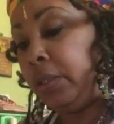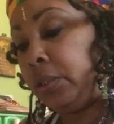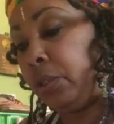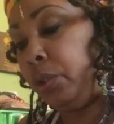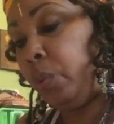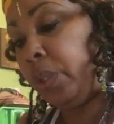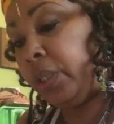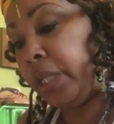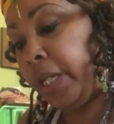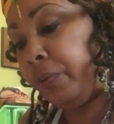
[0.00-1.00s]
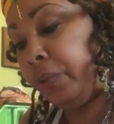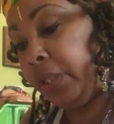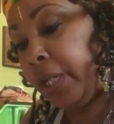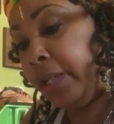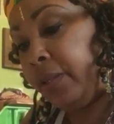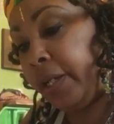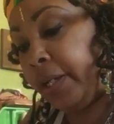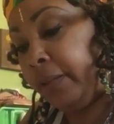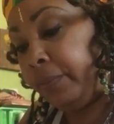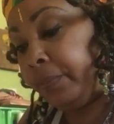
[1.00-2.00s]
So you want to layer it like that.